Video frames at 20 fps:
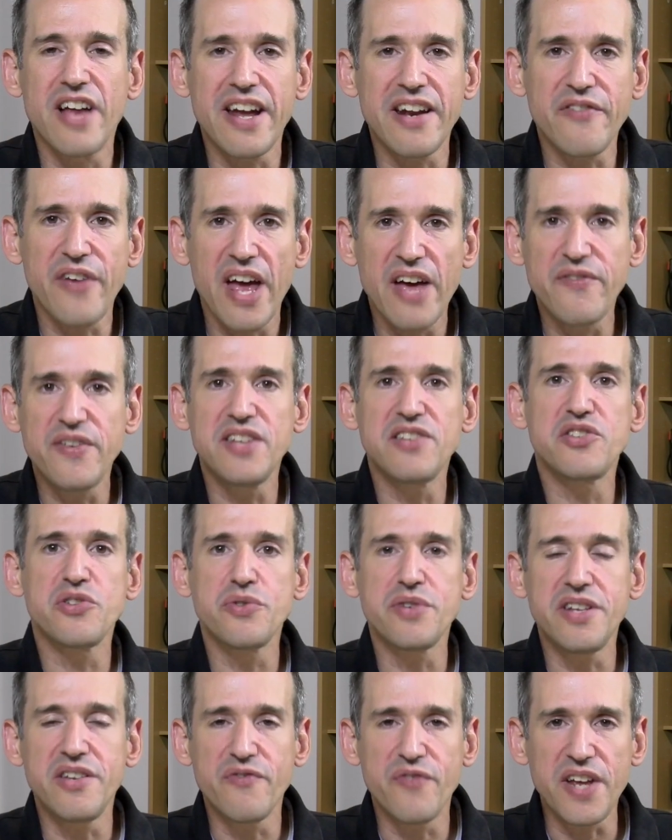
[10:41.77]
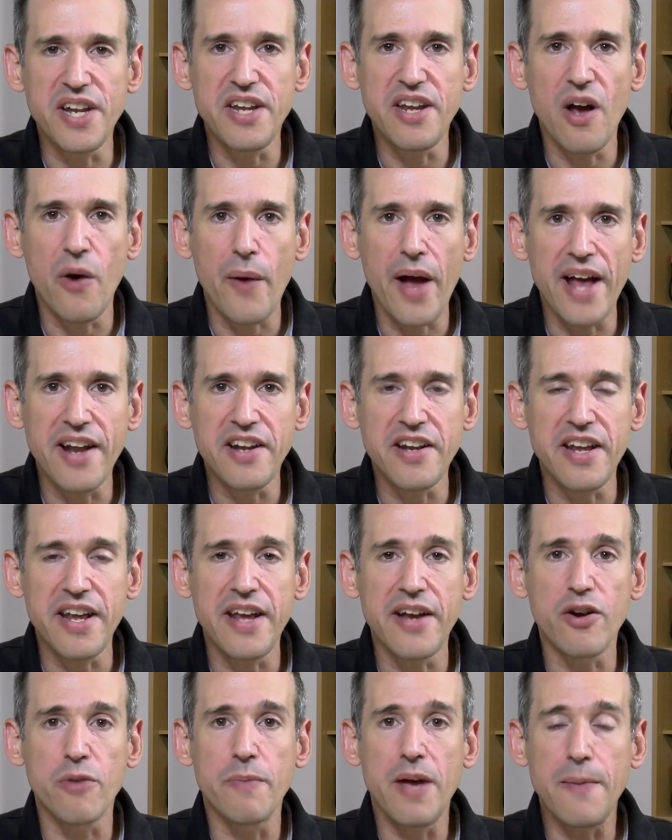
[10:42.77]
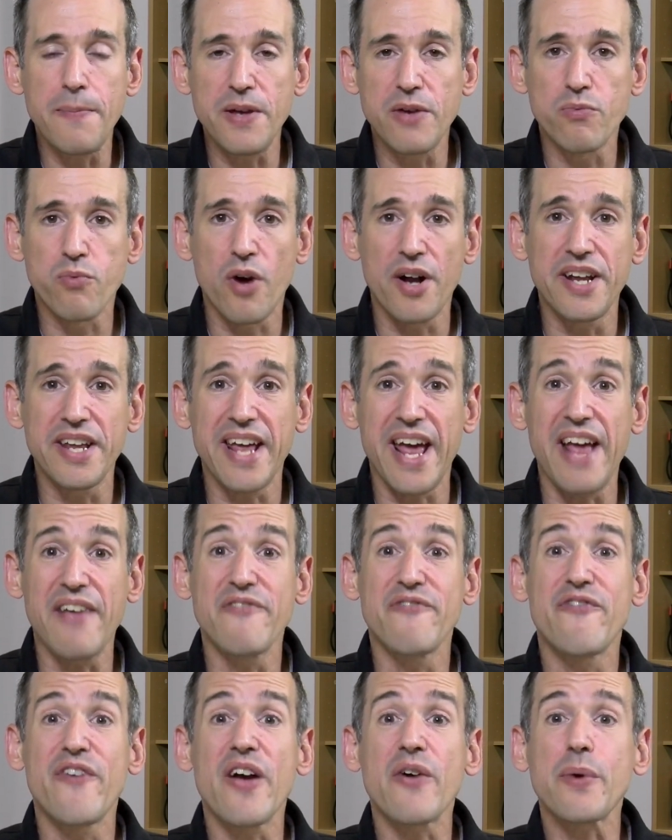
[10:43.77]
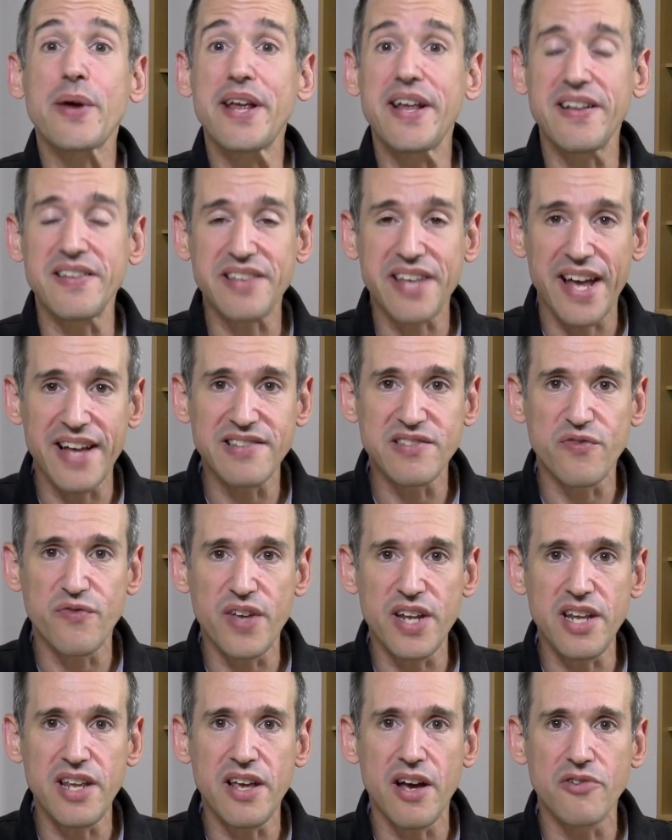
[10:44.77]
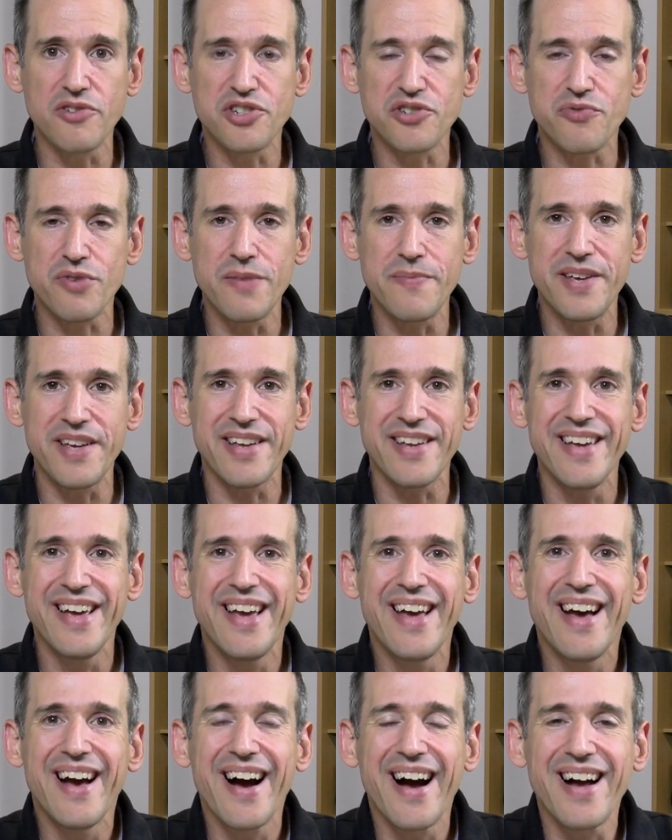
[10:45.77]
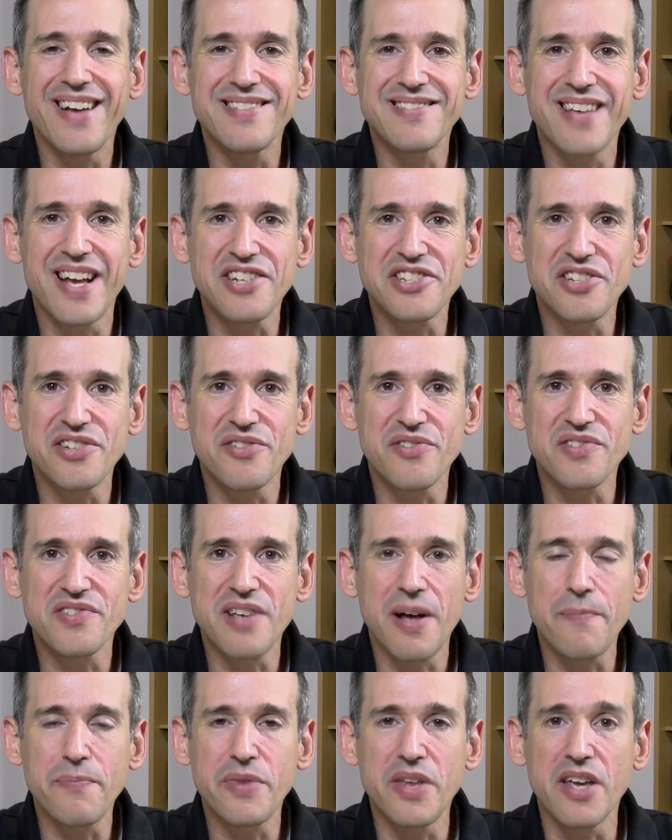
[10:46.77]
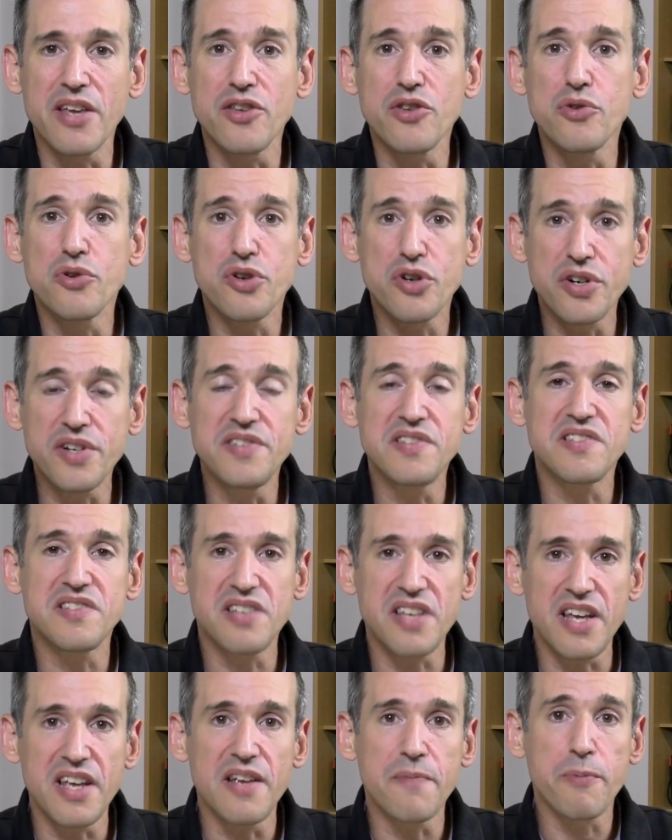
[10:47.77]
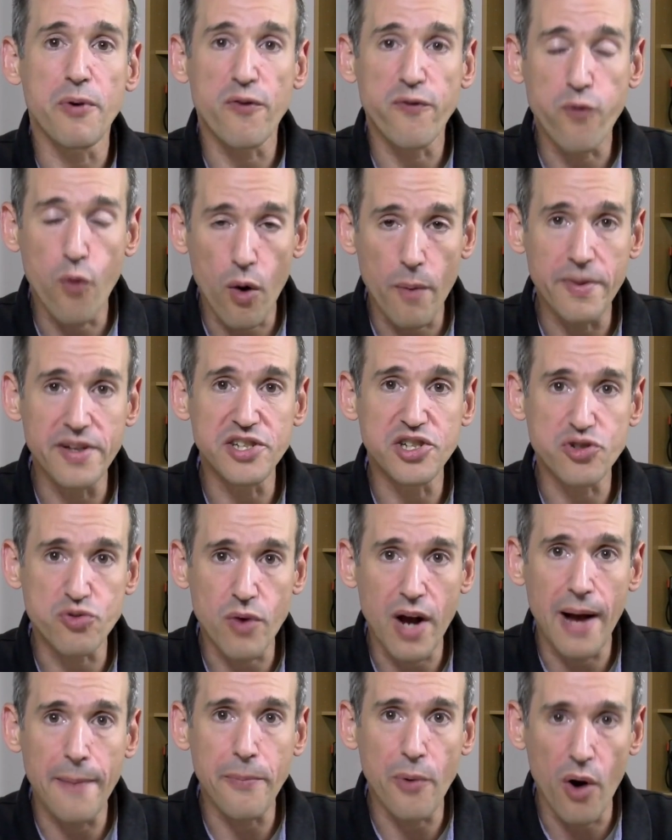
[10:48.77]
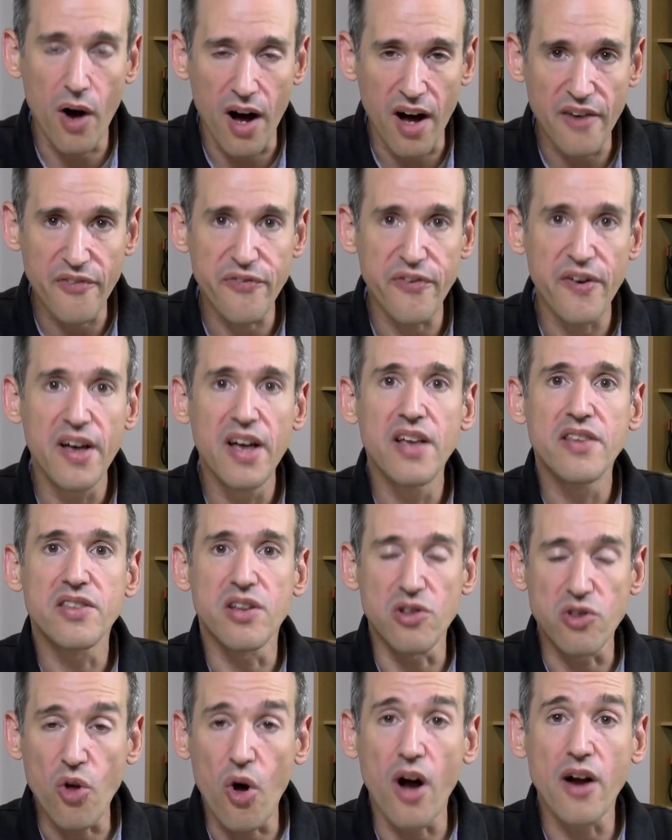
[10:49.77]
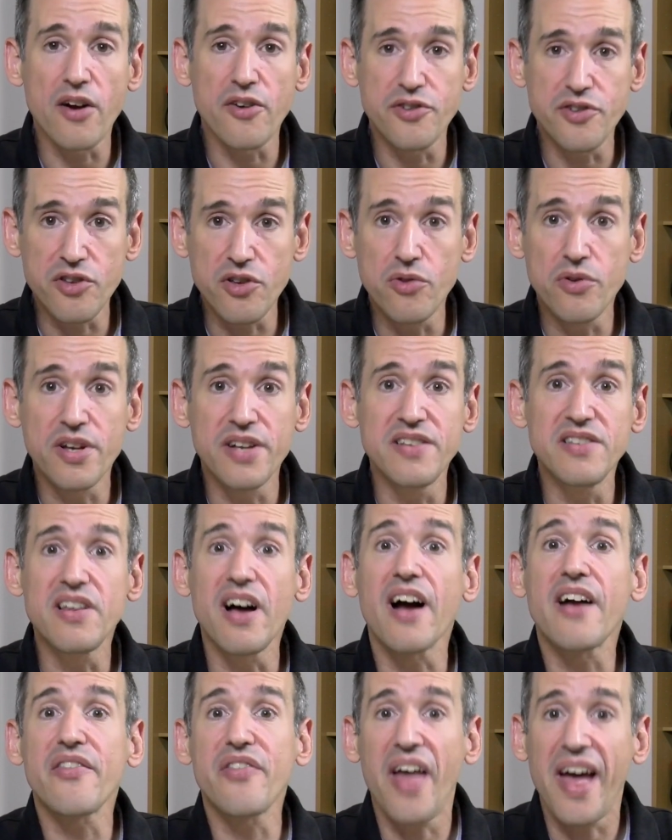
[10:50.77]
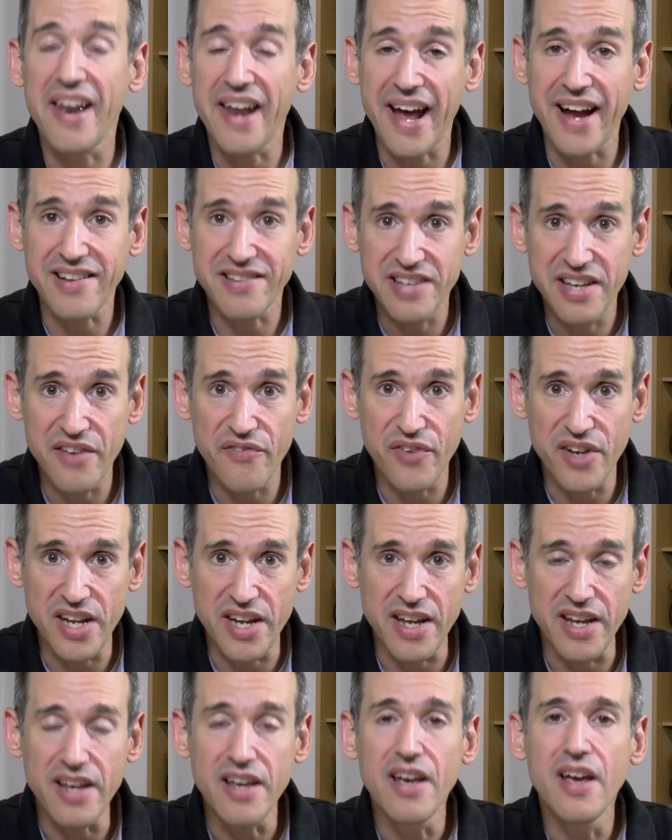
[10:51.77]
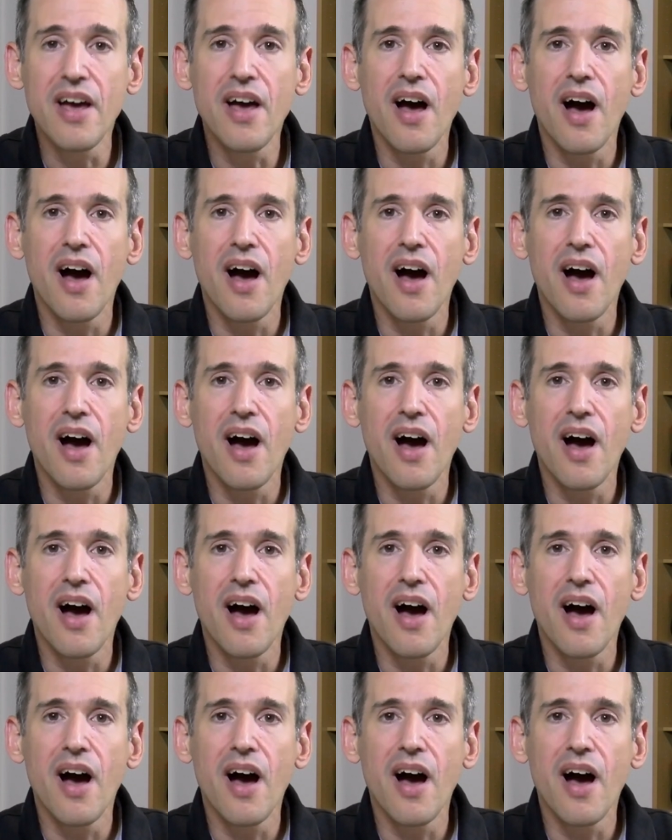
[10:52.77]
lot of heavy duty video editing or maybe running a very intense video streaming uh, session or something, you could see performance drop off the longer you conduct that activity.